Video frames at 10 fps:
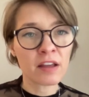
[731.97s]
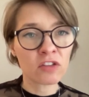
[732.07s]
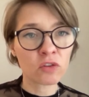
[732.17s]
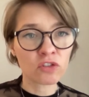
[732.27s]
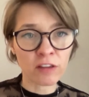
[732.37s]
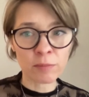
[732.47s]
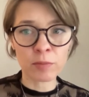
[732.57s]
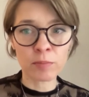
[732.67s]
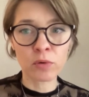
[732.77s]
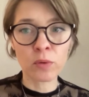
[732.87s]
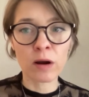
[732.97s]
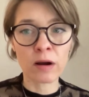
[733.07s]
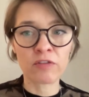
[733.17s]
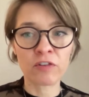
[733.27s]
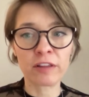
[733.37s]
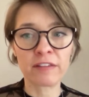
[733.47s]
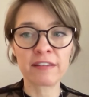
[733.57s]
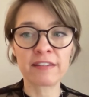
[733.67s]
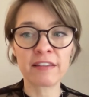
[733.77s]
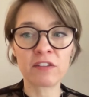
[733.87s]
So Jasbir Puar, for
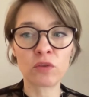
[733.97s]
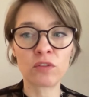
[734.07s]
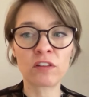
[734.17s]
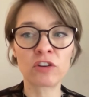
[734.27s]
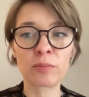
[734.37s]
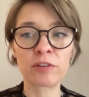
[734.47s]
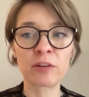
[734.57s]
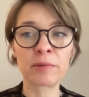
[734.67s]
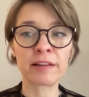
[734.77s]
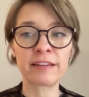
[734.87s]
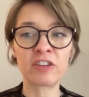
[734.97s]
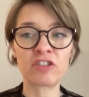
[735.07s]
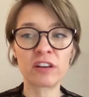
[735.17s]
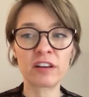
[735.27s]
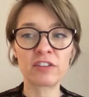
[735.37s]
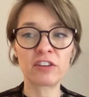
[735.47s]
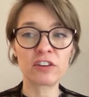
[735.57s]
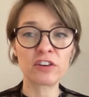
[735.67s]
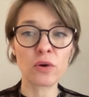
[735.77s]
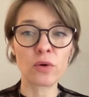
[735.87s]
instance, has used the term debilitation to
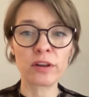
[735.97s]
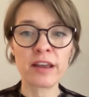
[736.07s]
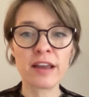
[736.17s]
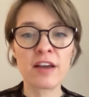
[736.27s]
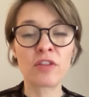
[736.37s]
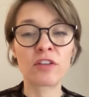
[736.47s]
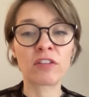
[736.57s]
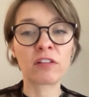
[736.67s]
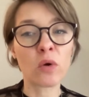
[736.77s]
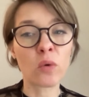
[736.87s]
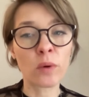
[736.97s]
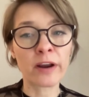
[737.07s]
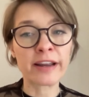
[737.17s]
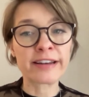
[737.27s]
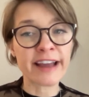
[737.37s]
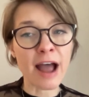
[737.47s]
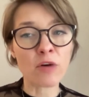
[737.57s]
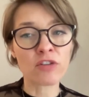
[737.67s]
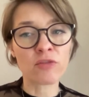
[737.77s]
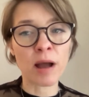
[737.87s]
denote the slow wearing
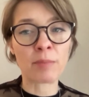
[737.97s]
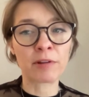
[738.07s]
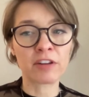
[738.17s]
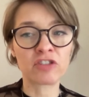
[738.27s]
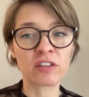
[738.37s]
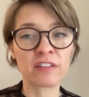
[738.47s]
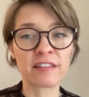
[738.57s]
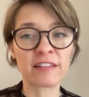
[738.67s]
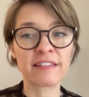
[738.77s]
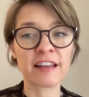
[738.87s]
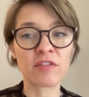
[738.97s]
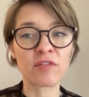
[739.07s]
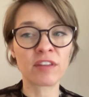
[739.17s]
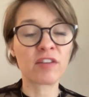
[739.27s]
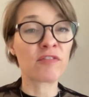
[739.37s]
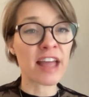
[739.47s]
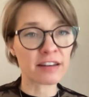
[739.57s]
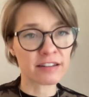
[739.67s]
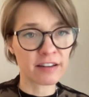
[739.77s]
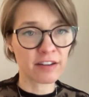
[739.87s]
down of populations instead of the
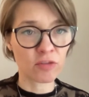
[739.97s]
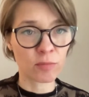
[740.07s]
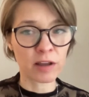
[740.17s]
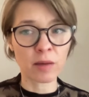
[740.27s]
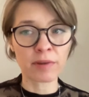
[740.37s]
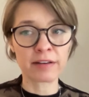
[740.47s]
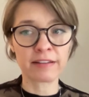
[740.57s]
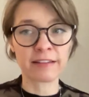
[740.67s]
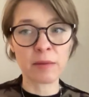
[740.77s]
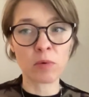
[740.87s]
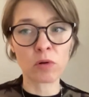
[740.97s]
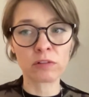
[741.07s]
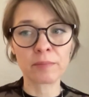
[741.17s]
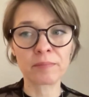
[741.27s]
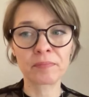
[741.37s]
event of becoming disabled.